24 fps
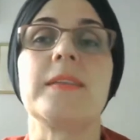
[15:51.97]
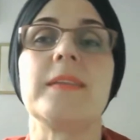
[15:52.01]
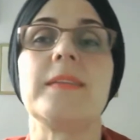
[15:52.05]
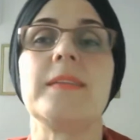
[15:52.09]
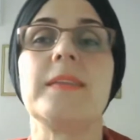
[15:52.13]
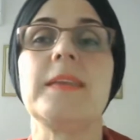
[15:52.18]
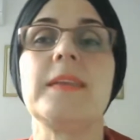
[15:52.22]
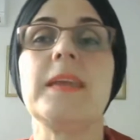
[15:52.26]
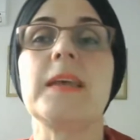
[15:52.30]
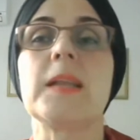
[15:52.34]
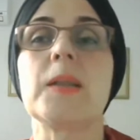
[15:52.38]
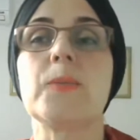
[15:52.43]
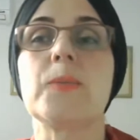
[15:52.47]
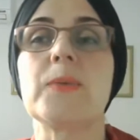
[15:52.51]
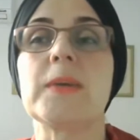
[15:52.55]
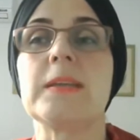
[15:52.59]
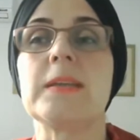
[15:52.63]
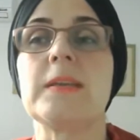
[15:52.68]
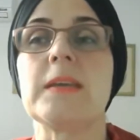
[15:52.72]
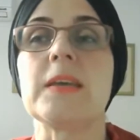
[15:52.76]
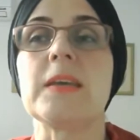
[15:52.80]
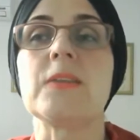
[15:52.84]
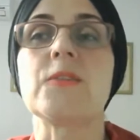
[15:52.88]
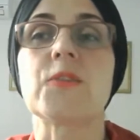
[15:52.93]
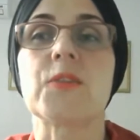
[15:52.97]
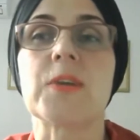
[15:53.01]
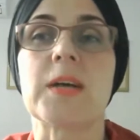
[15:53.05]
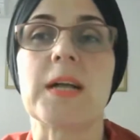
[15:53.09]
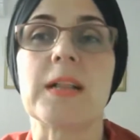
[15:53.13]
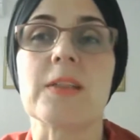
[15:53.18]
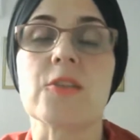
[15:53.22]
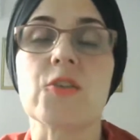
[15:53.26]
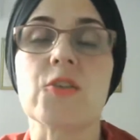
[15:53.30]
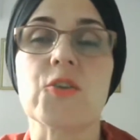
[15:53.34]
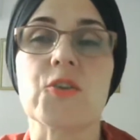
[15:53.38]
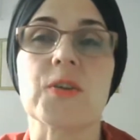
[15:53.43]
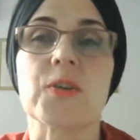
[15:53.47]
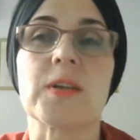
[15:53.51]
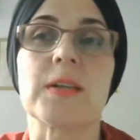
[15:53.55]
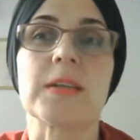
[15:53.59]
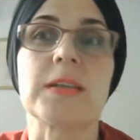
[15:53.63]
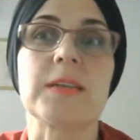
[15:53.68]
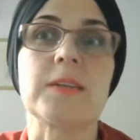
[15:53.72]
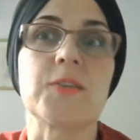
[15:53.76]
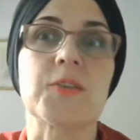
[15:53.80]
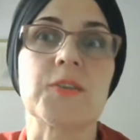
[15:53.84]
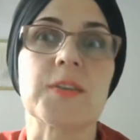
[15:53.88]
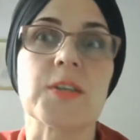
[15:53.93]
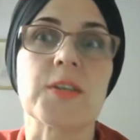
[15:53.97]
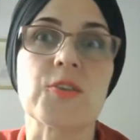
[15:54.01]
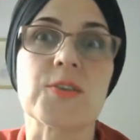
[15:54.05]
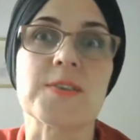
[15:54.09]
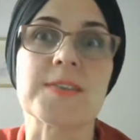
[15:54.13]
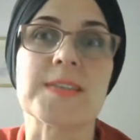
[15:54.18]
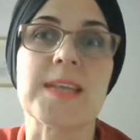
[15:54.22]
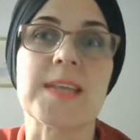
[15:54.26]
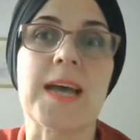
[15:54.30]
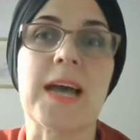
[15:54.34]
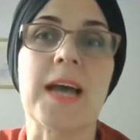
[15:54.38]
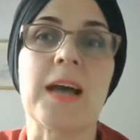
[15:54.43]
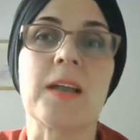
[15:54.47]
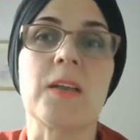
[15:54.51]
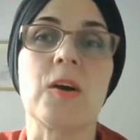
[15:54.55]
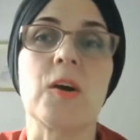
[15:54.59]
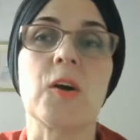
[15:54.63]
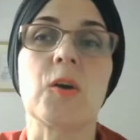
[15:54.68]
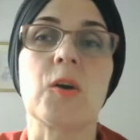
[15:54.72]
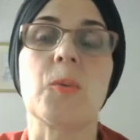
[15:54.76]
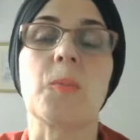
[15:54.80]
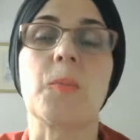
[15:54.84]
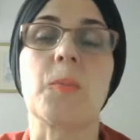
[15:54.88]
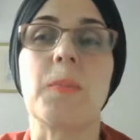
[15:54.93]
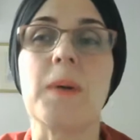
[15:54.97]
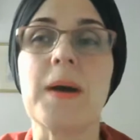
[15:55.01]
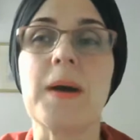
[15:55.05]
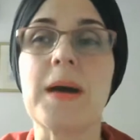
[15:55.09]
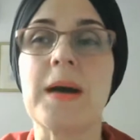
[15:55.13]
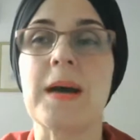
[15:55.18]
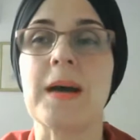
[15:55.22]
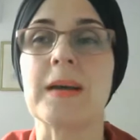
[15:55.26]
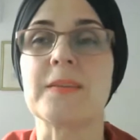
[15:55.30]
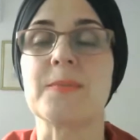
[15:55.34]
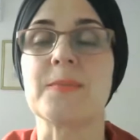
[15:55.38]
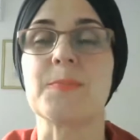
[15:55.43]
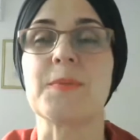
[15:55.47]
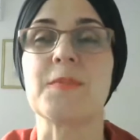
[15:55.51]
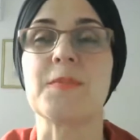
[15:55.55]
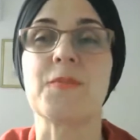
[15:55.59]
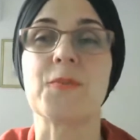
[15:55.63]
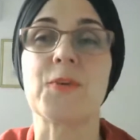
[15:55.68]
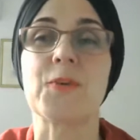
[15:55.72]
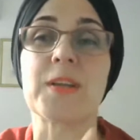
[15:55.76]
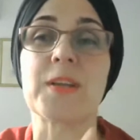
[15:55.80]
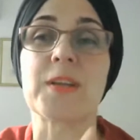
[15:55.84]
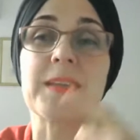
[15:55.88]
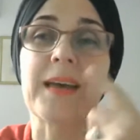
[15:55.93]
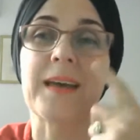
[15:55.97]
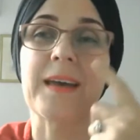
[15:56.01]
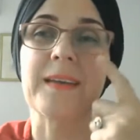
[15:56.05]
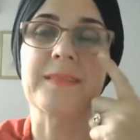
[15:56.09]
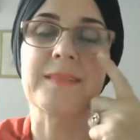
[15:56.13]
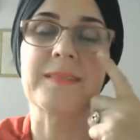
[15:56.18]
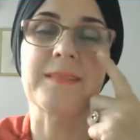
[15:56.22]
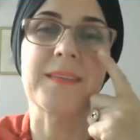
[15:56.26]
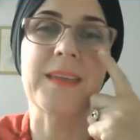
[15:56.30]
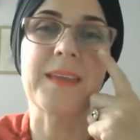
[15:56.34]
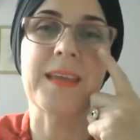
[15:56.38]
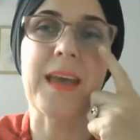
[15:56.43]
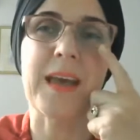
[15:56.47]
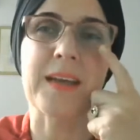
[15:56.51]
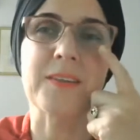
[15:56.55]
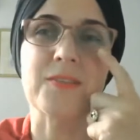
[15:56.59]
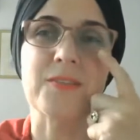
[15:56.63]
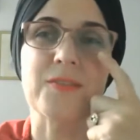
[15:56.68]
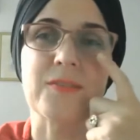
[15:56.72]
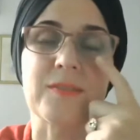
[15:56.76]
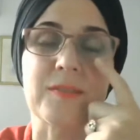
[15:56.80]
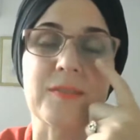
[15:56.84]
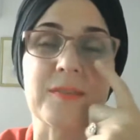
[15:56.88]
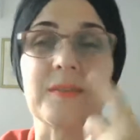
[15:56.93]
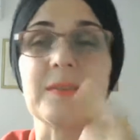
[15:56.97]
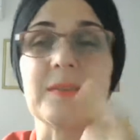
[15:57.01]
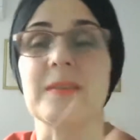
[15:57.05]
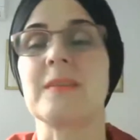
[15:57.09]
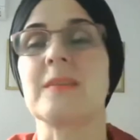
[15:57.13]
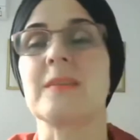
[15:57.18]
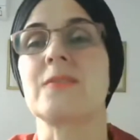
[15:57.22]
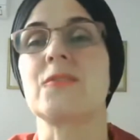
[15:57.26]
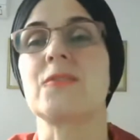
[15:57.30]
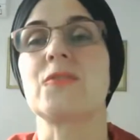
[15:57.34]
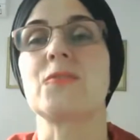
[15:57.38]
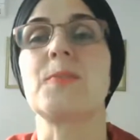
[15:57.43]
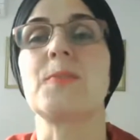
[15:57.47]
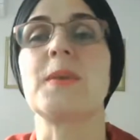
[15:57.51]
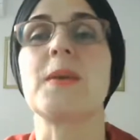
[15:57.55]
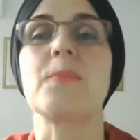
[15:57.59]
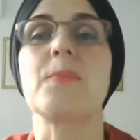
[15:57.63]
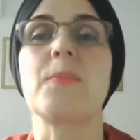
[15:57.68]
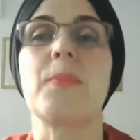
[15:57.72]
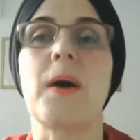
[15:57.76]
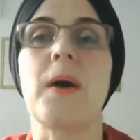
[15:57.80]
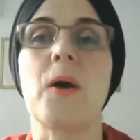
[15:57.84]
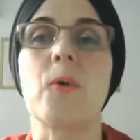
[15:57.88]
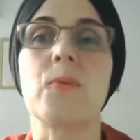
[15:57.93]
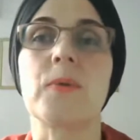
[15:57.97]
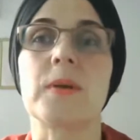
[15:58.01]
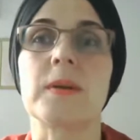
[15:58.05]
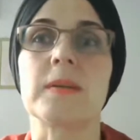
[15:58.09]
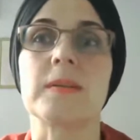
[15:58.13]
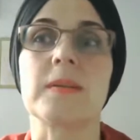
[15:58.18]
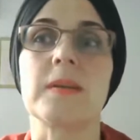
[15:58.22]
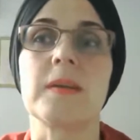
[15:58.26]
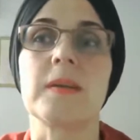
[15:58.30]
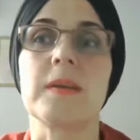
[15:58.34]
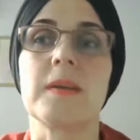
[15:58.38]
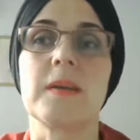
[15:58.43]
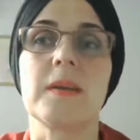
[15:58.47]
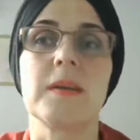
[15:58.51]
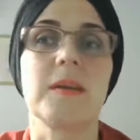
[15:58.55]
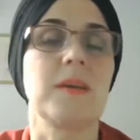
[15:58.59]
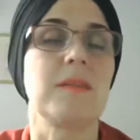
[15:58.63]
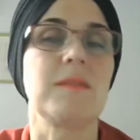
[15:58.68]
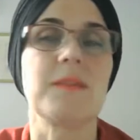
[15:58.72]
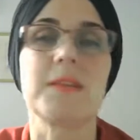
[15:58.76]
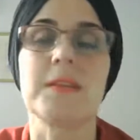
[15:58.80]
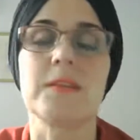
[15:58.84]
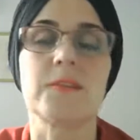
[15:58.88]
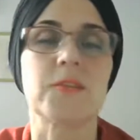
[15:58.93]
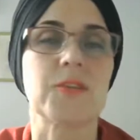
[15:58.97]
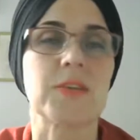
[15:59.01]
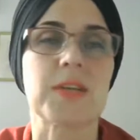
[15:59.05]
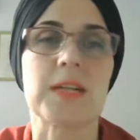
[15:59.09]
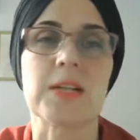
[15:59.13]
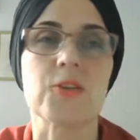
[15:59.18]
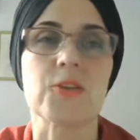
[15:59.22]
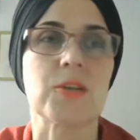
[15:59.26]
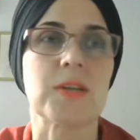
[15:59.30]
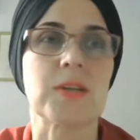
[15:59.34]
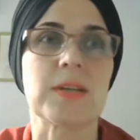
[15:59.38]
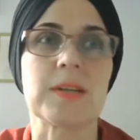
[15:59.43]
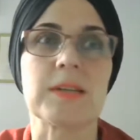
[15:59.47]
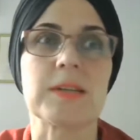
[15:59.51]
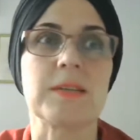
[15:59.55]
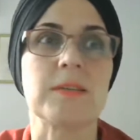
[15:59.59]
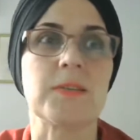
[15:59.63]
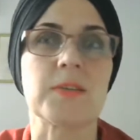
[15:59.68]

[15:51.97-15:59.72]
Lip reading: deal with intercultural and interreligious dialogue. But before that, they had to be empowered with intercultural and